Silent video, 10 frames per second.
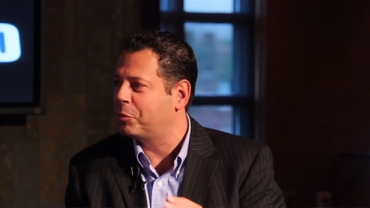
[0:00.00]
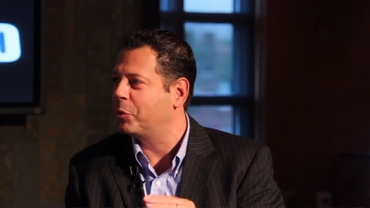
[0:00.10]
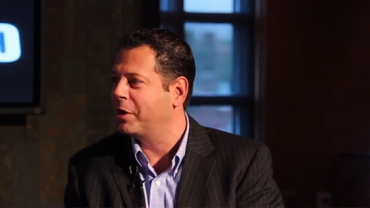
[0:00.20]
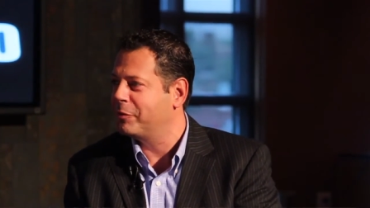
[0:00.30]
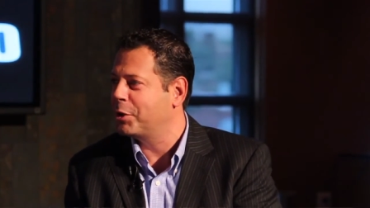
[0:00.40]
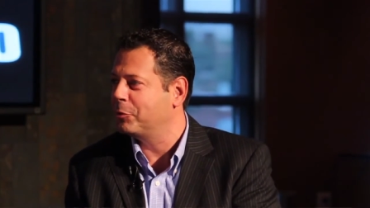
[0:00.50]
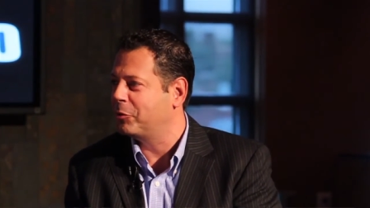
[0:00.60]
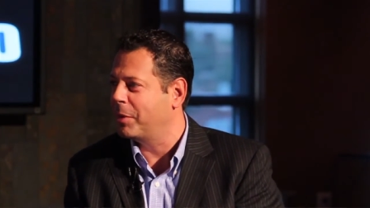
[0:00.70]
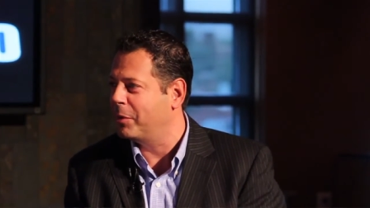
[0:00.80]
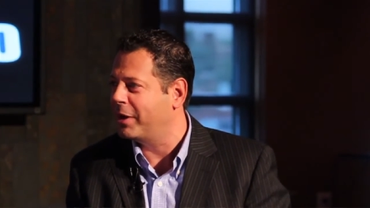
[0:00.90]
But whatever comes
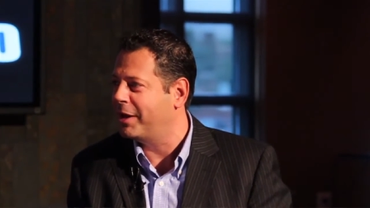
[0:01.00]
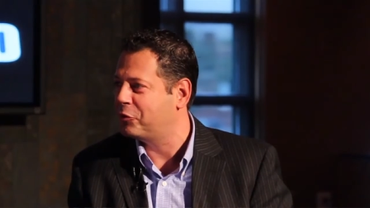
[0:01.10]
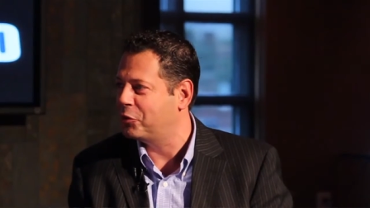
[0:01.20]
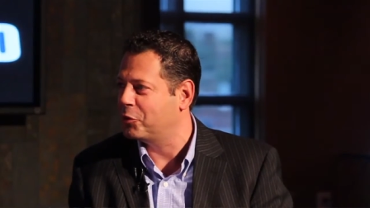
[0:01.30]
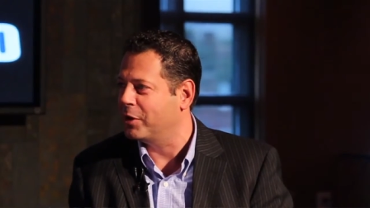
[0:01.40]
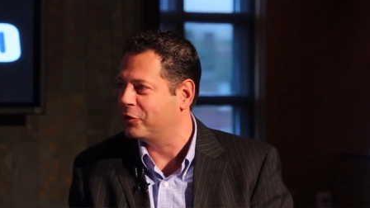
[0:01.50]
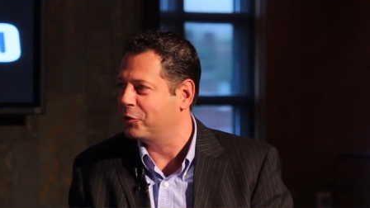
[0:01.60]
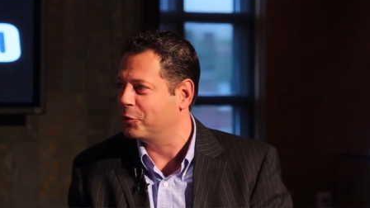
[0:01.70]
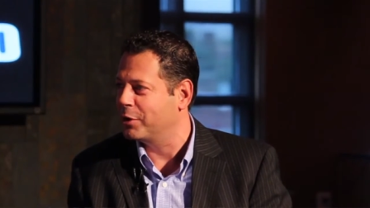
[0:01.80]
to mind when I ask you the question,